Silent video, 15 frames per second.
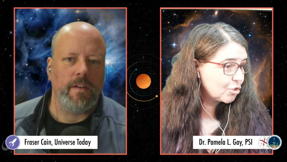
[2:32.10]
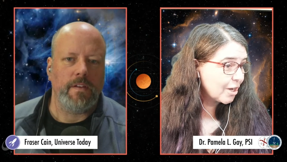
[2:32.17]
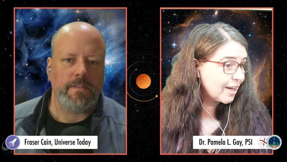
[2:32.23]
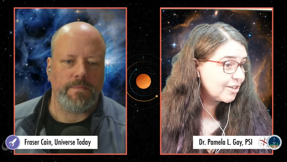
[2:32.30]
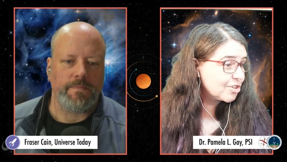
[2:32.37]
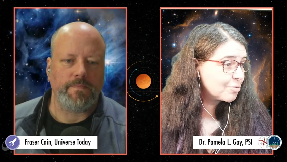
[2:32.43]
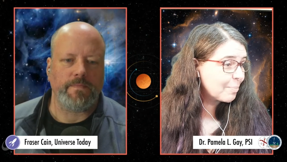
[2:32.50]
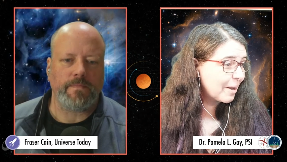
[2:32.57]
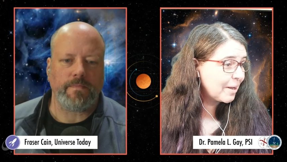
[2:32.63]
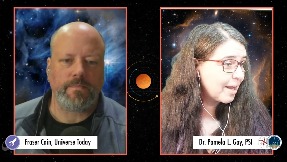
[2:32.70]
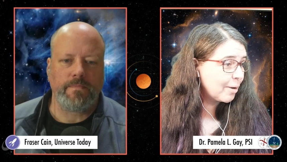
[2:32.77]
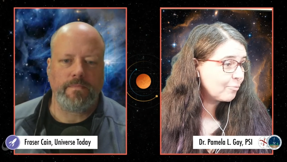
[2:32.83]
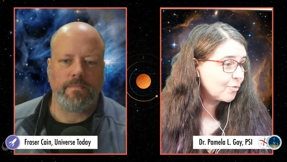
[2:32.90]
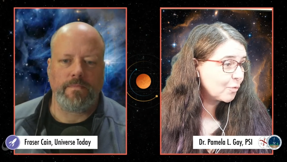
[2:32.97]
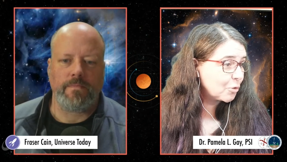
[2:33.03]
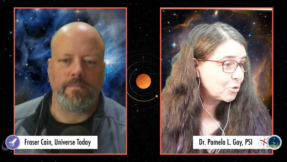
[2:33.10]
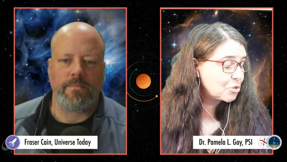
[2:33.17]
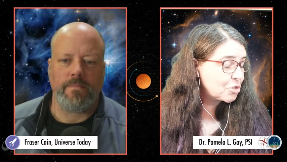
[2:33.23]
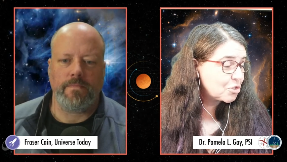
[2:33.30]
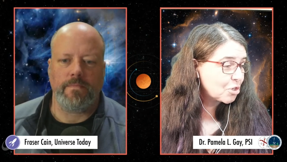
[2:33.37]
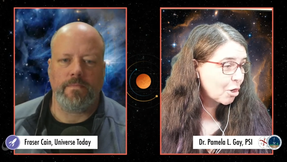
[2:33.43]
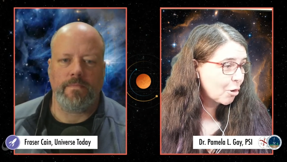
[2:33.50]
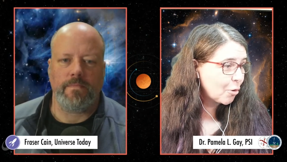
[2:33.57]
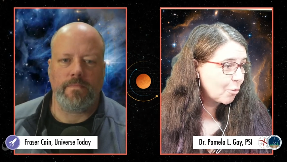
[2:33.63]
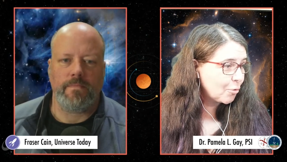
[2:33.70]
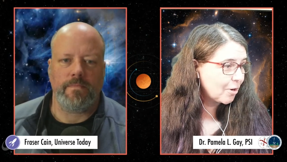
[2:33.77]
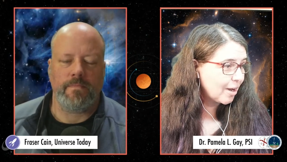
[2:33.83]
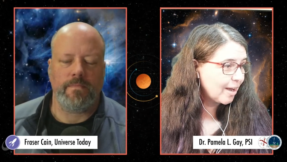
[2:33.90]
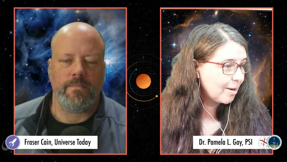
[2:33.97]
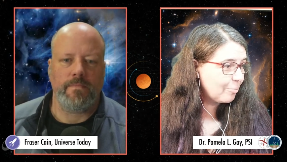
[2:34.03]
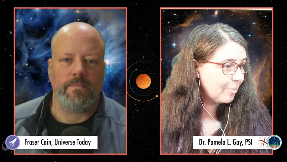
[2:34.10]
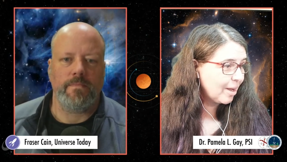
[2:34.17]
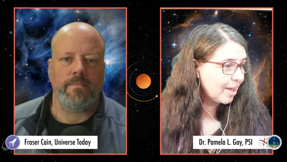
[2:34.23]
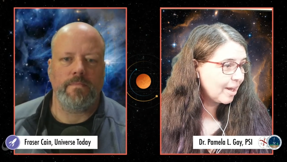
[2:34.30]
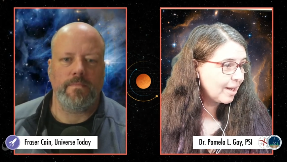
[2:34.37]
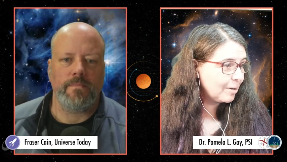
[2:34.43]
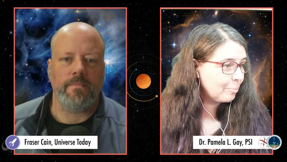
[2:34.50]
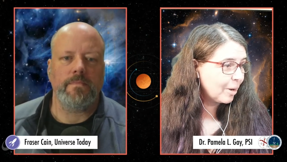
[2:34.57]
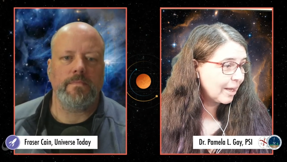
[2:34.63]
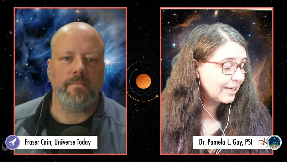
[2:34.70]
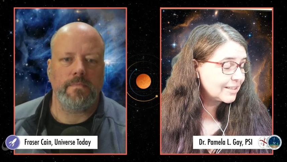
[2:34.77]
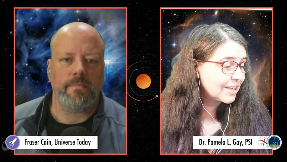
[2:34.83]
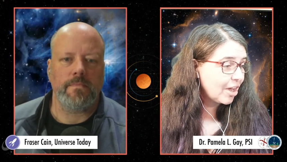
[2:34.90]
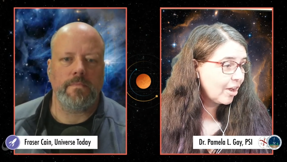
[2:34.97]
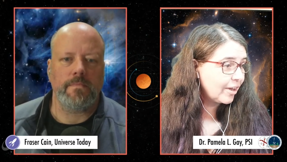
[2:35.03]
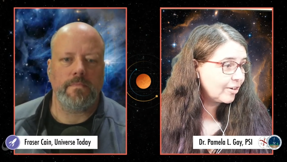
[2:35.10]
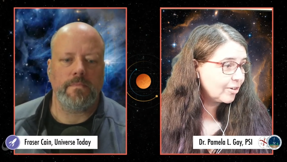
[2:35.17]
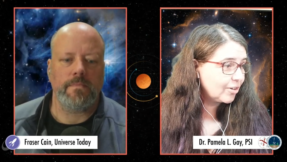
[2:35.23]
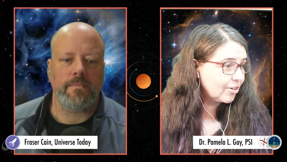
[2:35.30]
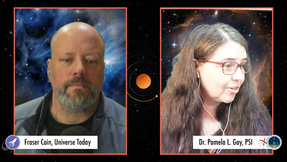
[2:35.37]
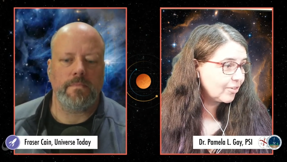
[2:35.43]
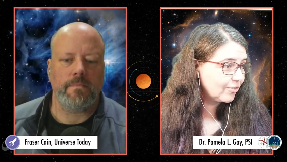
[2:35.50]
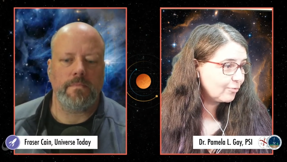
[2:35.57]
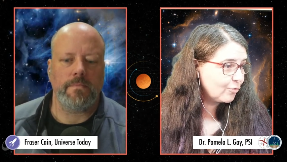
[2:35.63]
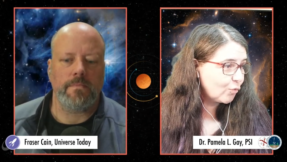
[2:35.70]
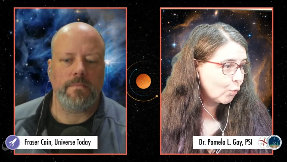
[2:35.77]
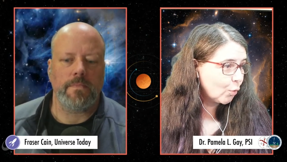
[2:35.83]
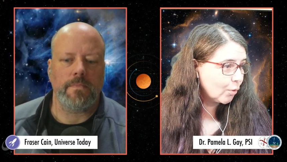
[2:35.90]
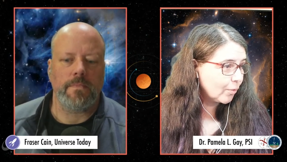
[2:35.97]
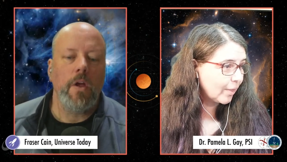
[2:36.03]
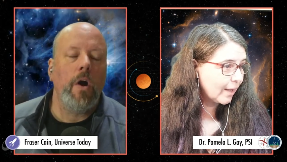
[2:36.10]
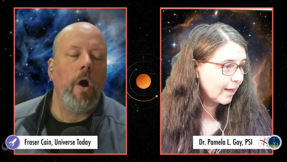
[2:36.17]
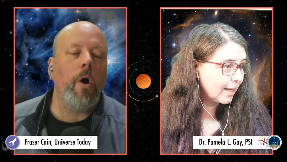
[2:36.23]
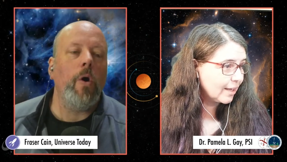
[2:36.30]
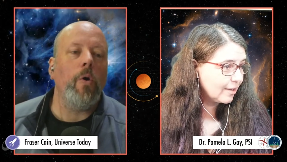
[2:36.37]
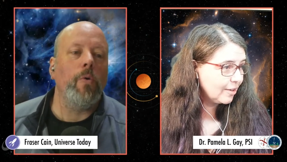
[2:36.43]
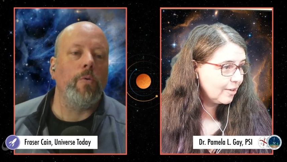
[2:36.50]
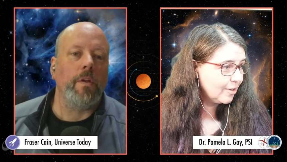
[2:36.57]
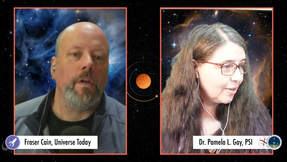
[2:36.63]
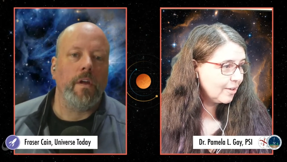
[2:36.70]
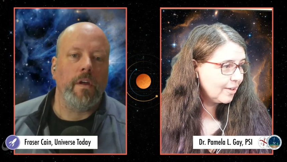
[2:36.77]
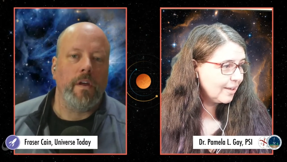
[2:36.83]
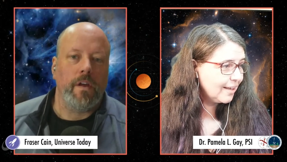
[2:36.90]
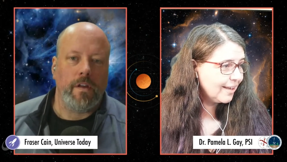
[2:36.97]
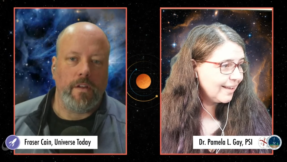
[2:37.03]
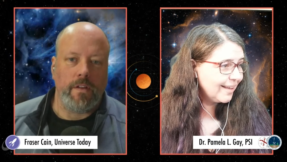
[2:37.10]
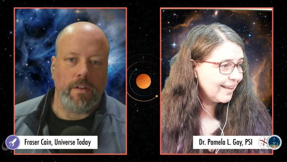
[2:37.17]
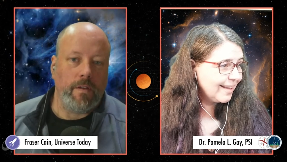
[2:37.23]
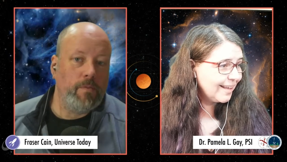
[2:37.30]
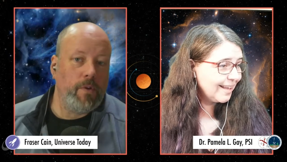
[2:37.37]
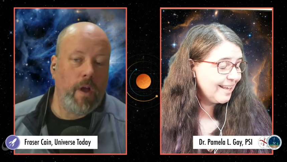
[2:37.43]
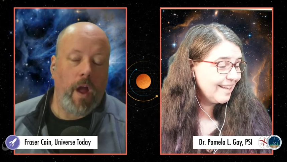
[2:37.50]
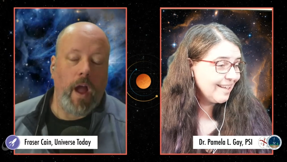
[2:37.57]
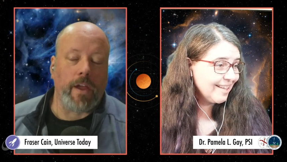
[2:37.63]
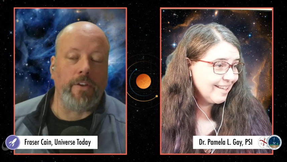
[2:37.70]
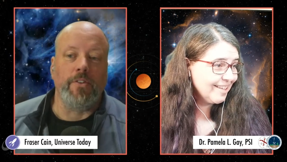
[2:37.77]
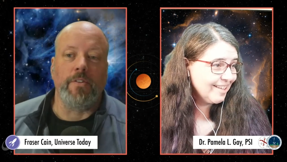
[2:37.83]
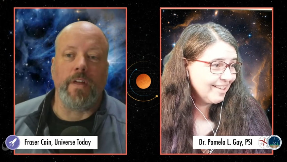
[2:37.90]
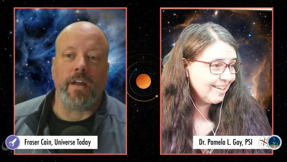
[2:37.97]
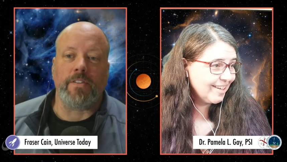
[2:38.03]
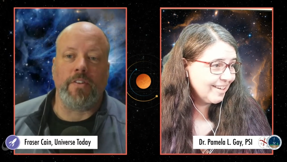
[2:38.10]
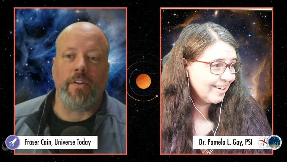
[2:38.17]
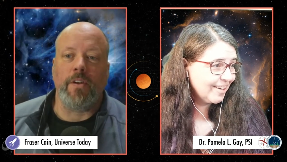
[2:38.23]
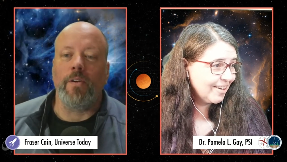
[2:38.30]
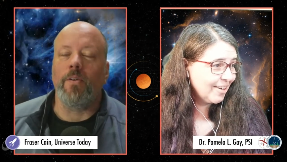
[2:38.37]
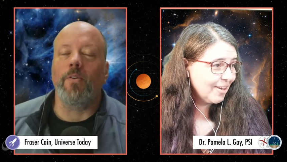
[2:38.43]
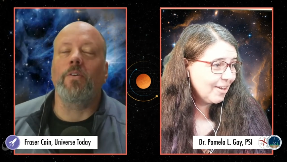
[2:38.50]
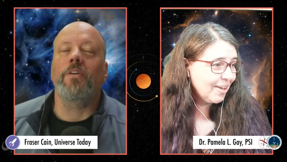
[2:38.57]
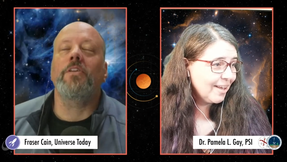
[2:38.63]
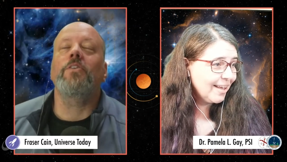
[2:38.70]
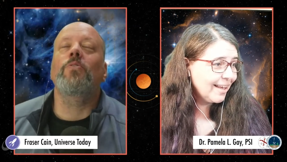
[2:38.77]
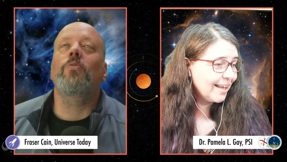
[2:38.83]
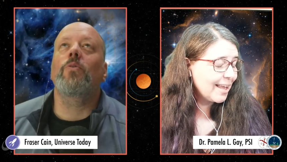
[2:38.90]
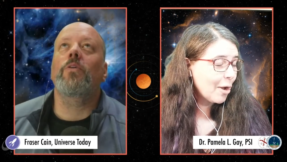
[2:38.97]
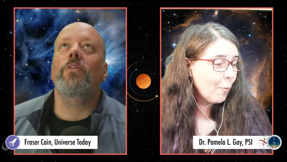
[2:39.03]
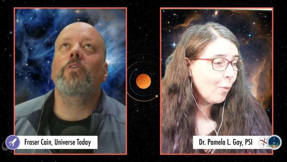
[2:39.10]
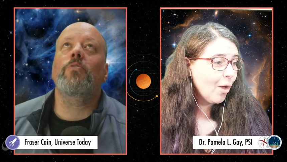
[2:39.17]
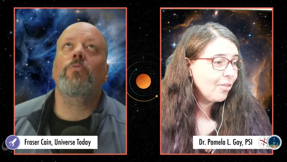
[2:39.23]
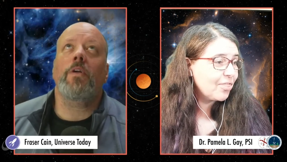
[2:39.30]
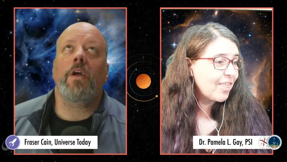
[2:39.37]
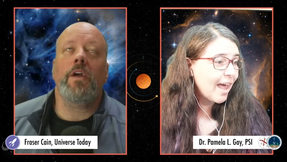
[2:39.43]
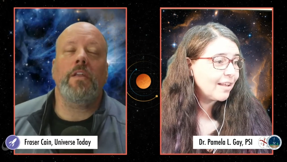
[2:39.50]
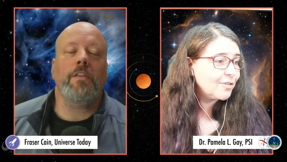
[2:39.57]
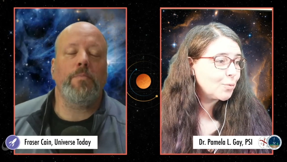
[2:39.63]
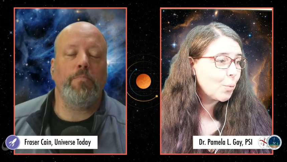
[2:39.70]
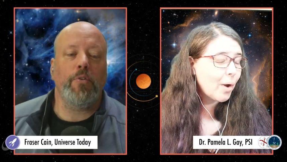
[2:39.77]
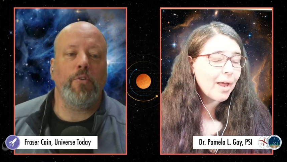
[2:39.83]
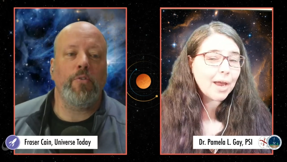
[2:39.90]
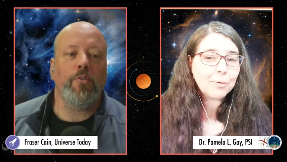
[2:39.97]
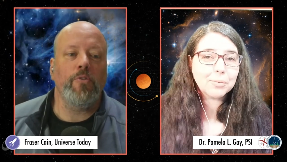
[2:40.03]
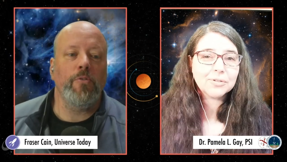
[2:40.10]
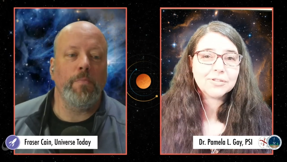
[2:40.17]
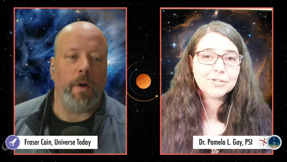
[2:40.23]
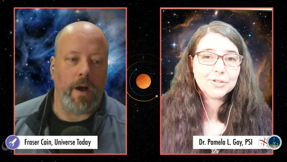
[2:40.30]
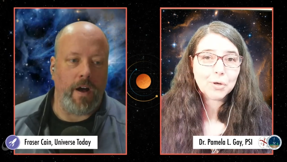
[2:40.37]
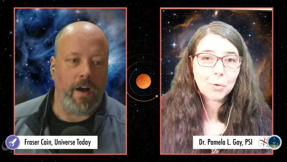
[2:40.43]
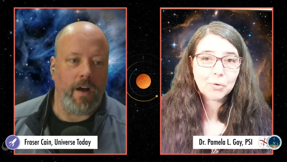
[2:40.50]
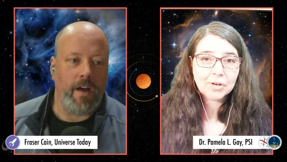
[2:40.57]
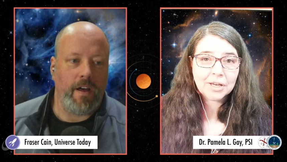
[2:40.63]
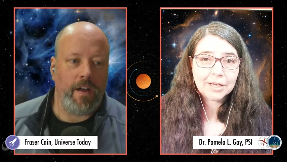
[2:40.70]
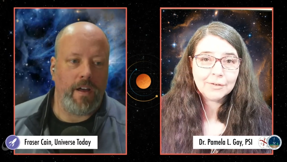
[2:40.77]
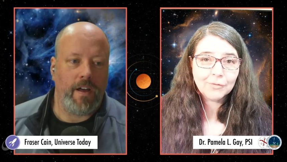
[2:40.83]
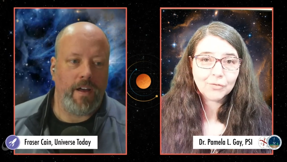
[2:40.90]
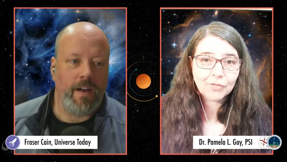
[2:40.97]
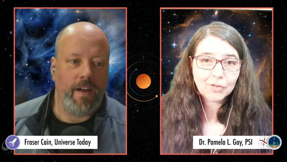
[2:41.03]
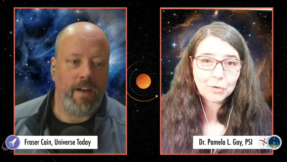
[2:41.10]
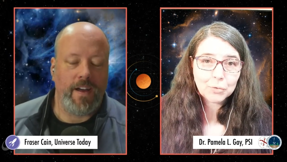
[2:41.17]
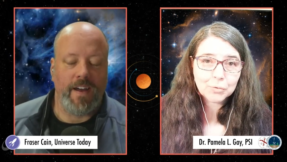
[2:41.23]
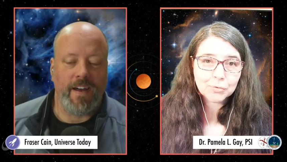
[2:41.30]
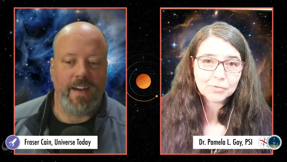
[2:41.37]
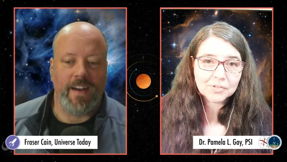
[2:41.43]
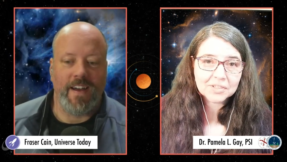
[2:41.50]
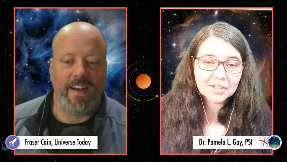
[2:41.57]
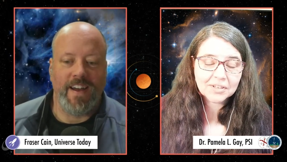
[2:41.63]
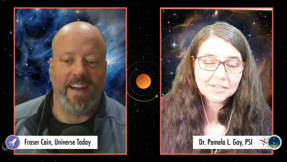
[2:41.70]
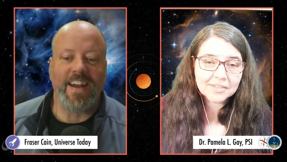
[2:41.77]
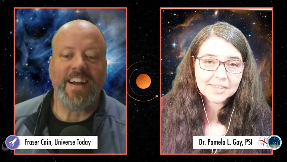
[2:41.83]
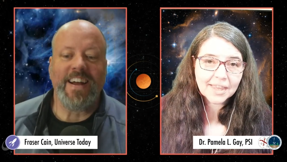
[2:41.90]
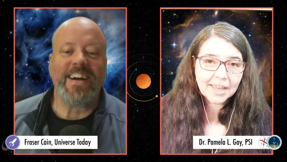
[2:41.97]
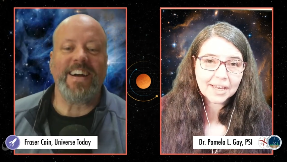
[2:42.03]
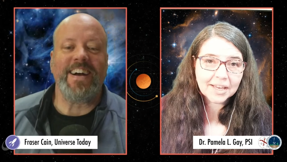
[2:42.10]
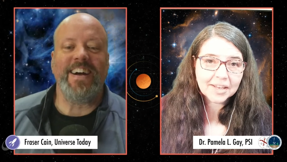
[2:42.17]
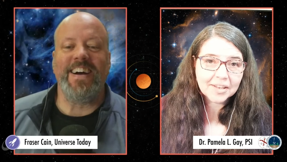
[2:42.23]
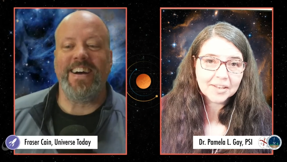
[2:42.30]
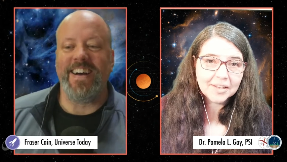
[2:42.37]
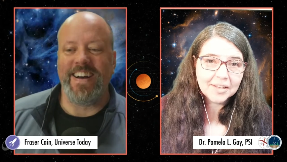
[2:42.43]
Speaker 1: changed my name for the show, not my my title for like. Oh,
Speaker 2: I could do that too. You were well. that's why I was so
Speaker 1: confused because like.